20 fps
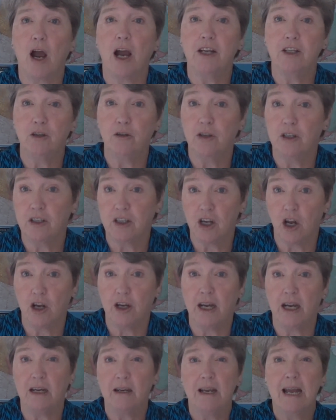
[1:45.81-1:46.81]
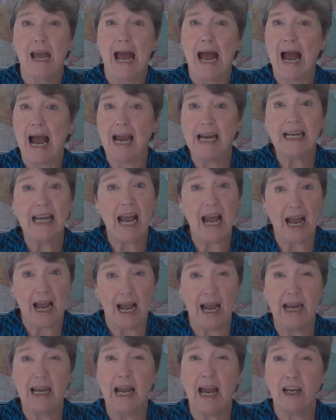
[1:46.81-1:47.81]
I do this I
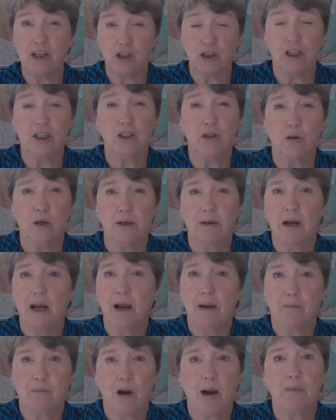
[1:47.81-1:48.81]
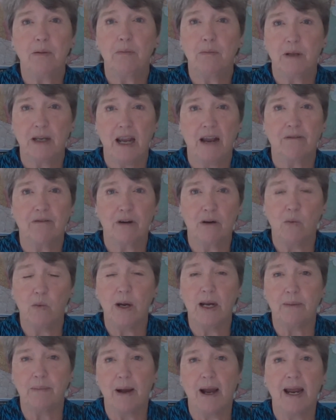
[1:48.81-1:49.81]
actually do it probably every
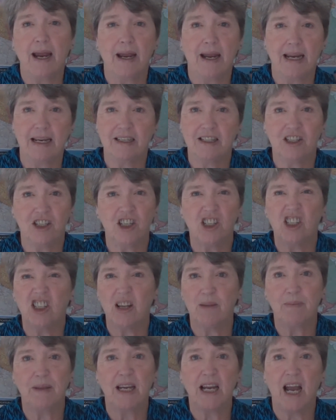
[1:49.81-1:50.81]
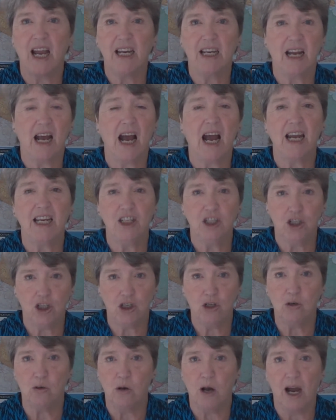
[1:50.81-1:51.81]
week, but it's just something I
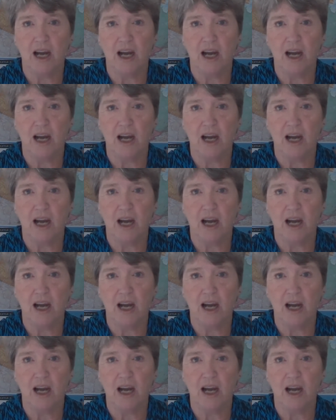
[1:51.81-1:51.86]
do.